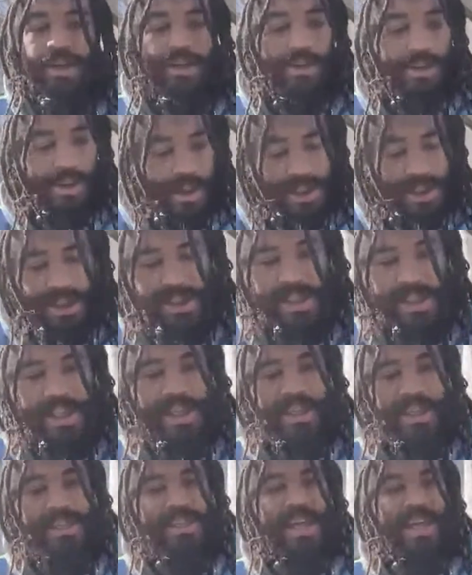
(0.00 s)
Chris.
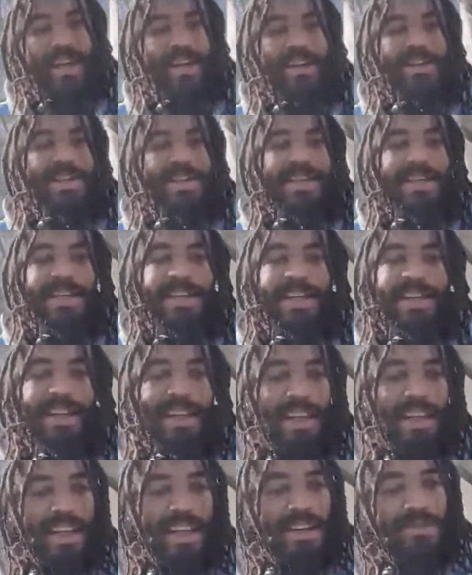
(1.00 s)
Shout out to
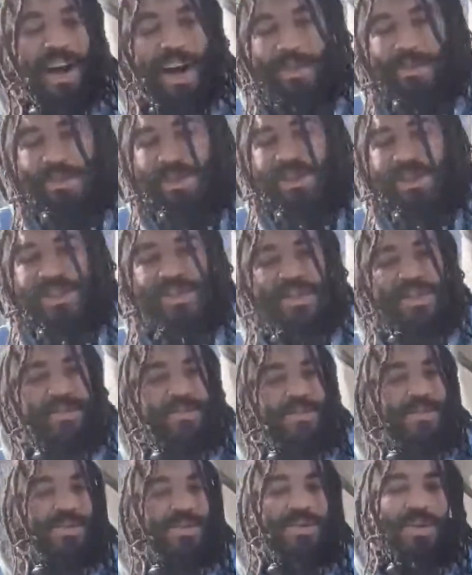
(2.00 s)
Roberts,
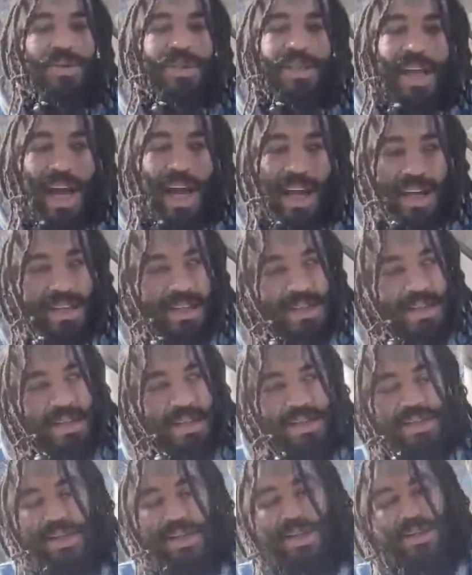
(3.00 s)
to Josiah's,
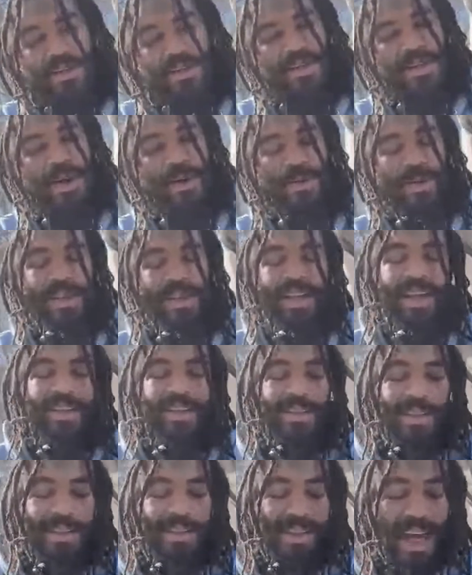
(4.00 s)
and to Tony,
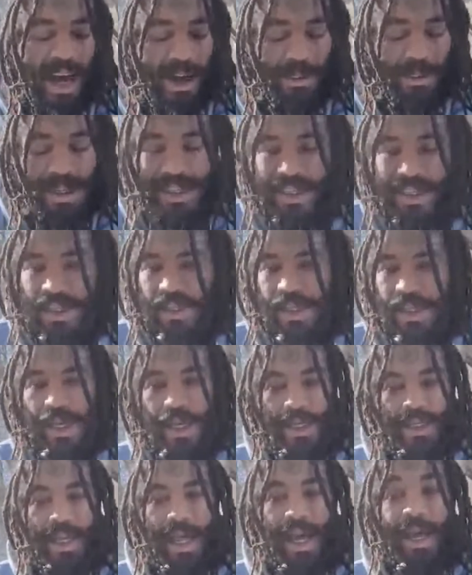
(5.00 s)
Thomas's.
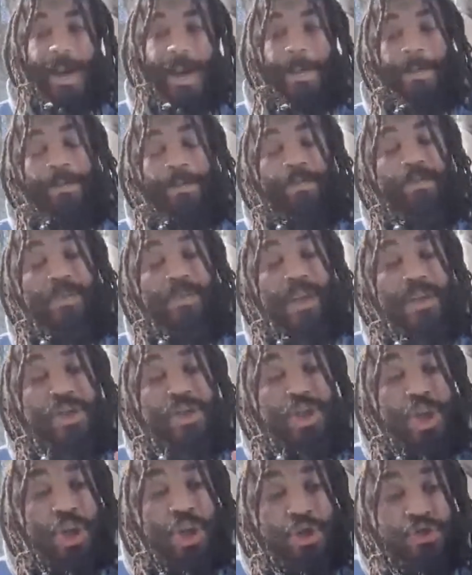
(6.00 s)
Like
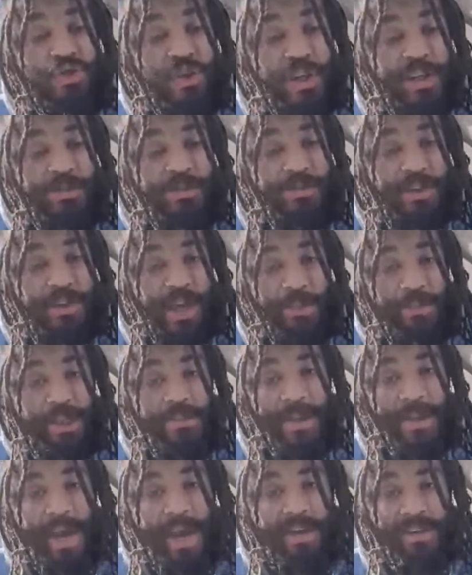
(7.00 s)
children,
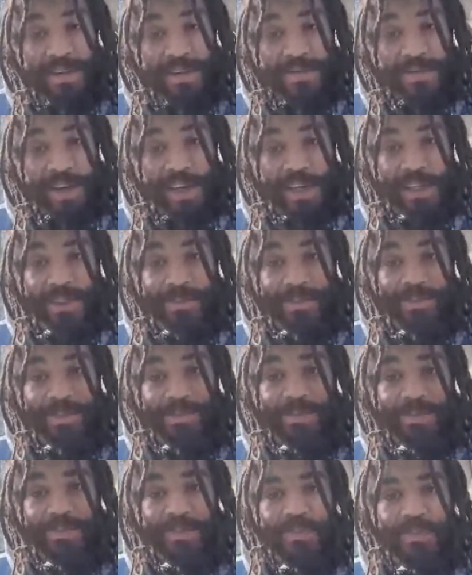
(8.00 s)
family matters, right?
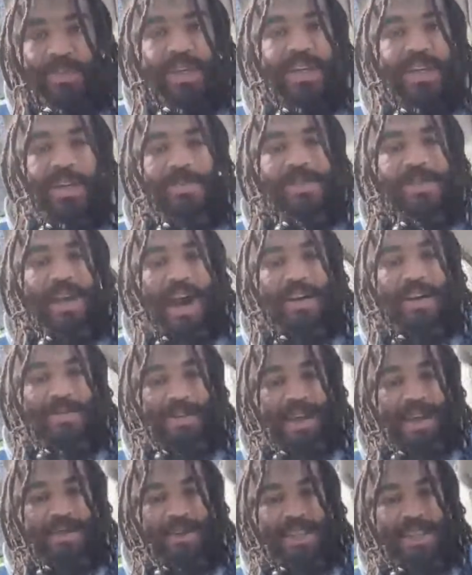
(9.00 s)
Big up to our
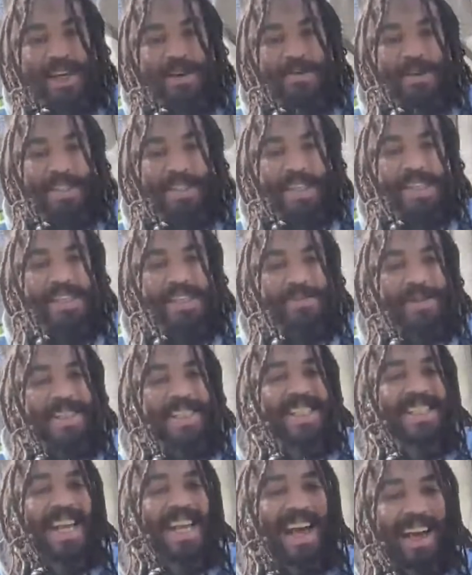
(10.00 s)
family that we
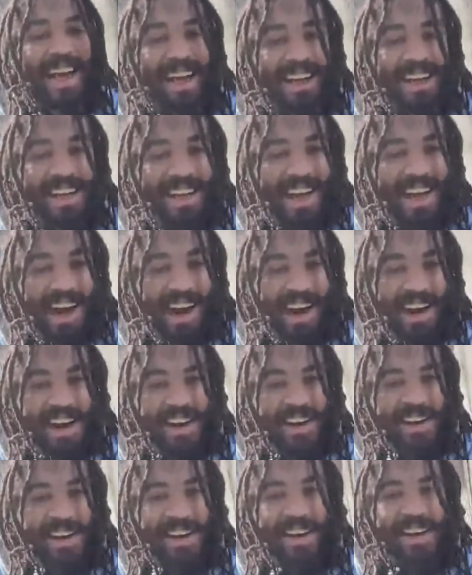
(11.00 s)
just had
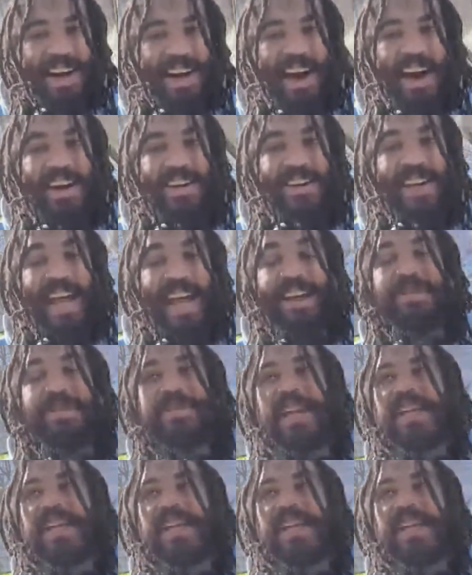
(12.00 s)
our ninth